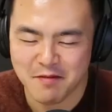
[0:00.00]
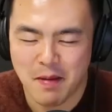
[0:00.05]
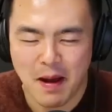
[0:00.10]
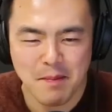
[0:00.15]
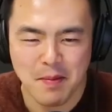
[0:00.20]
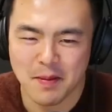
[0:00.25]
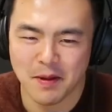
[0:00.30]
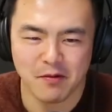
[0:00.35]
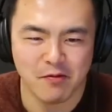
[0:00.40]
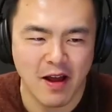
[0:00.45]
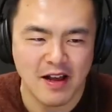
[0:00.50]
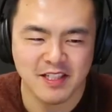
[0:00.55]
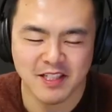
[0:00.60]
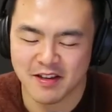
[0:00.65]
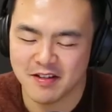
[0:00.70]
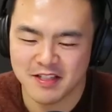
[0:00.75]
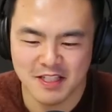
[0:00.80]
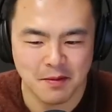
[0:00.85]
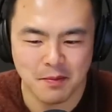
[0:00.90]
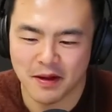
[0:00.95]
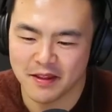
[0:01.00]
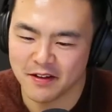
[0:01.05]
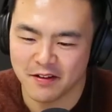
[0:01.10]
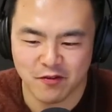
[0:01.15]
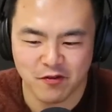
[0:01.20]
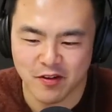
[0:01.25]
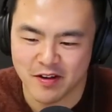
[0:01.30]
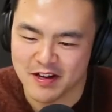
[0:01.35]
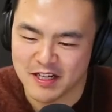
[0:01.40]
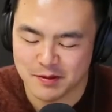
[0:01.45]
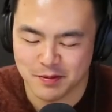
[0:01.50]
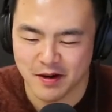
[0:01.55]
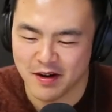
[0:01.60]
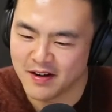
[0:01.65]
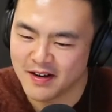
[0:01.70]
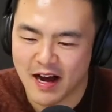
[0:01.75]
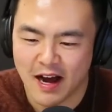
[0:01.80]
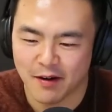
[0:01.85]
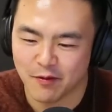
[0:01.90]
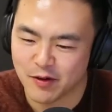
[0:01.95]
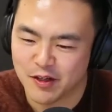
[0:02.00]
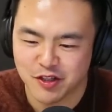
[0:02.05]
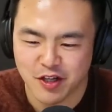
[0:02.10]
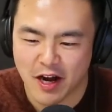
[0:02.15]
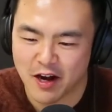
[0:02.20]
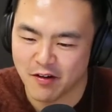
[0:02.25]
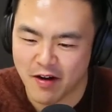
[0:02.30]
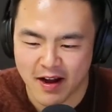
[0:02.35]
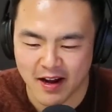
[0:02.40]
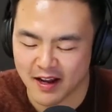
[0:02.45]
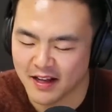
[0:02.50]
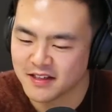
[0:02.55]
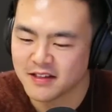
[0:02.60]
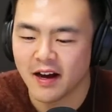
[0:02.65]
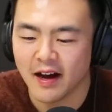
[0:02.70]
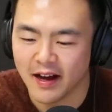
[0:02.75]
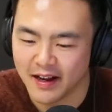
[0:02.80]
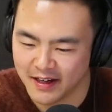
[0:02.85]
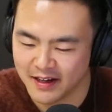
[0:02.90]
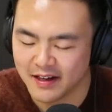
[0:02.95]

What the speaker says: might be able to rescue some on that fringe, but you're not regenerating a ton.